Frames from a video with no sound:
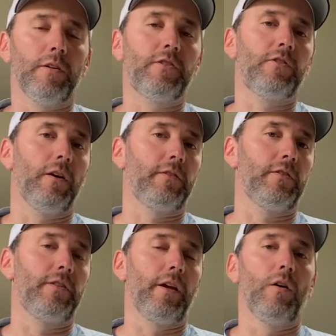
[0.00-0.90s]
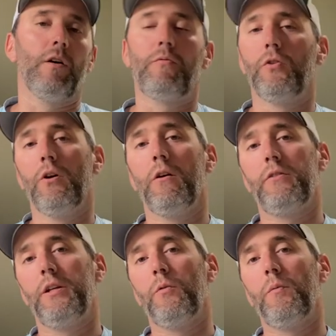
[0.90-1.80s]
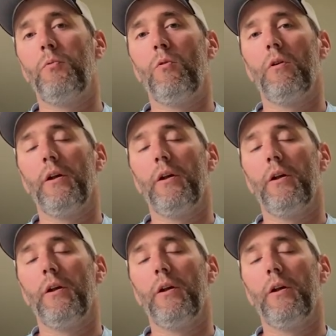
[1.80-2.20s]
let's start this thing off with the hardtail report.